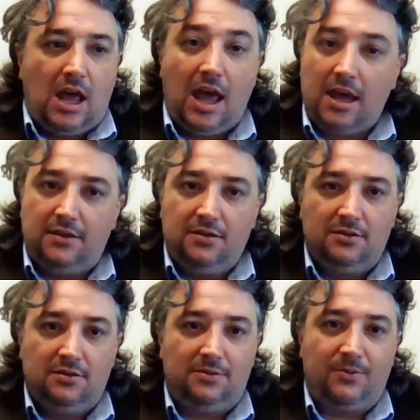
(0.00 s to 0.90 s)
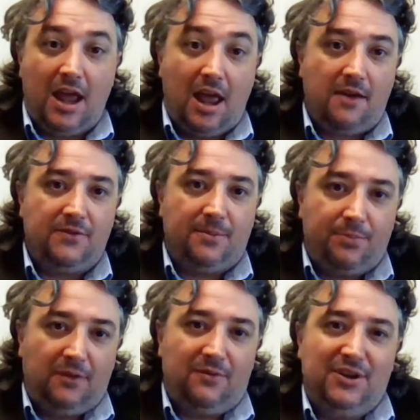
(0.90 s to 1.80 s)
have the
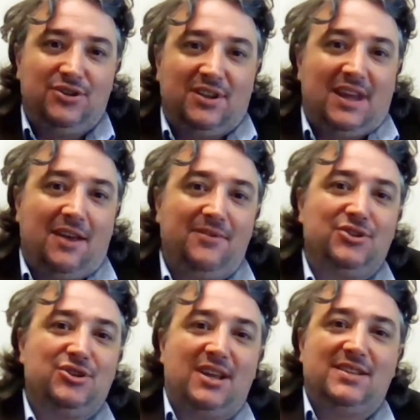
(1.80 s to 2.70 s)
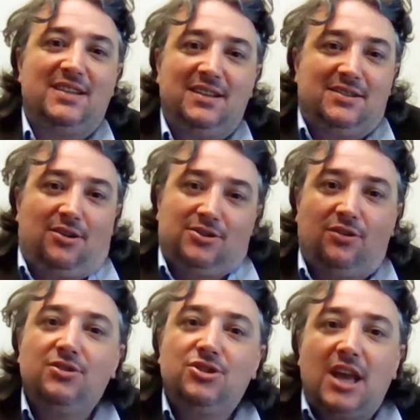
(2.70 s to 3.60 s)
privilege and I have the chance, and it's
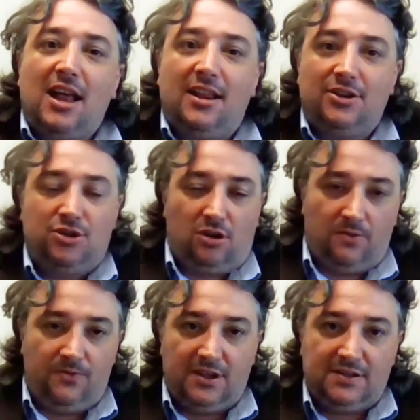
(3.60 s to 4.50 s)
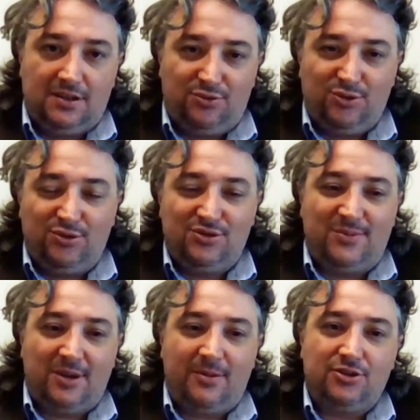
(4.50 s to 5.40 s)
also a challenge, obviously, to use
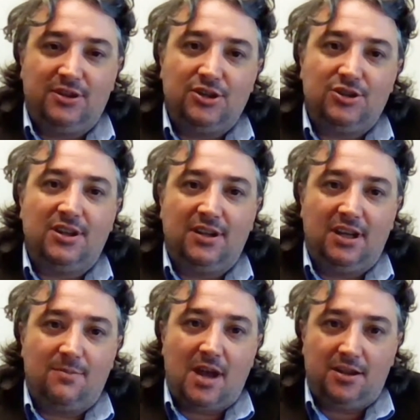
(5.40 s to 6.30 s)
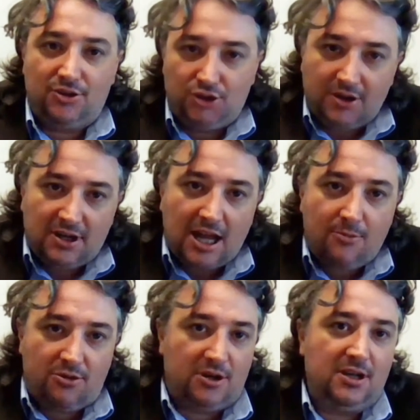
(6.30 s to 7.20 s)
my imagination in managing the
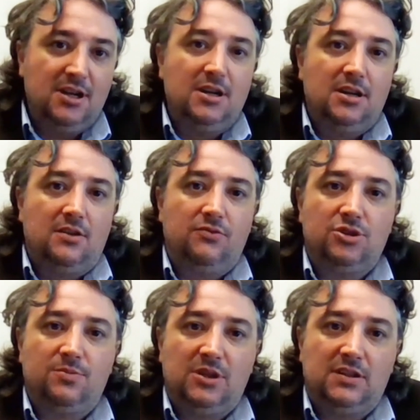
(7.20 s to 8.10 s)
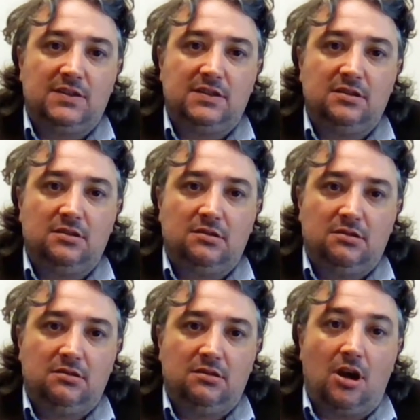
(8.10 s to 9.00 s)
library, which means
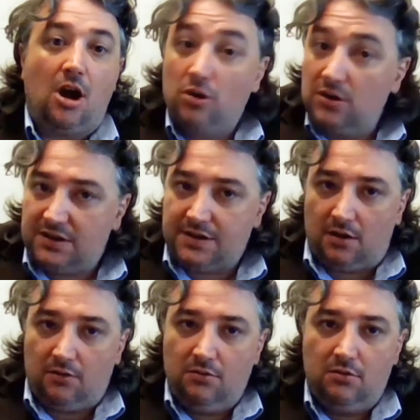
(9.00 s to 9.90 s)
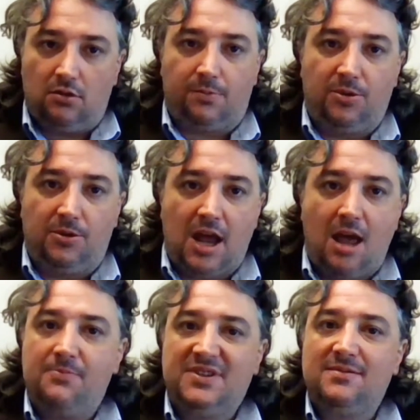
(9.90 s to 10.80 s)
also, or
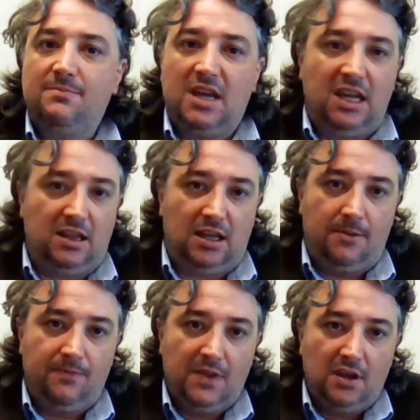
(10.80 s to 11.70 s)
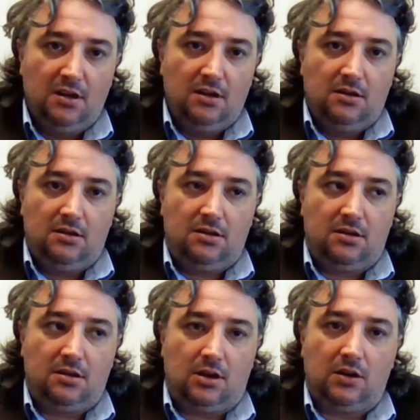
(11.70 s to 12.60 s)
perhaps mainly,
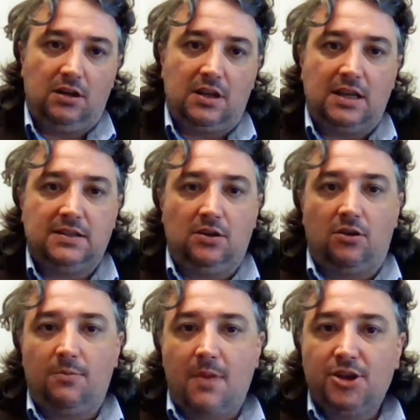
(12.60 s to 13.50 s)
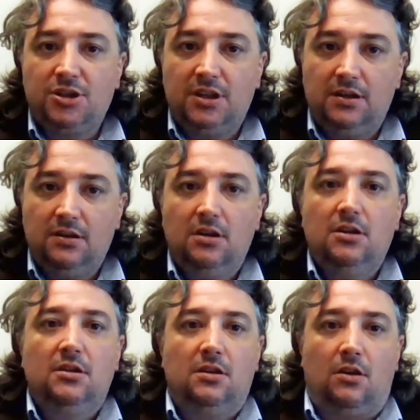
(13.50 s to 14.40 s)
organizing or imagining
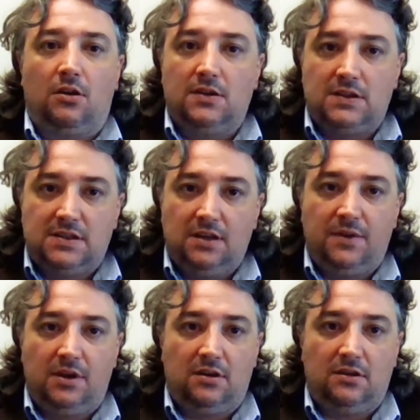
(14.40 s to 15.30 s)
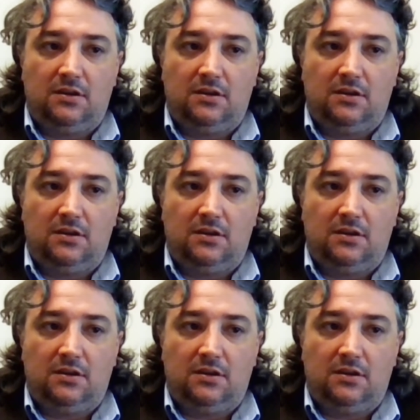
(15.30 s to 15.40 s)
or conceiving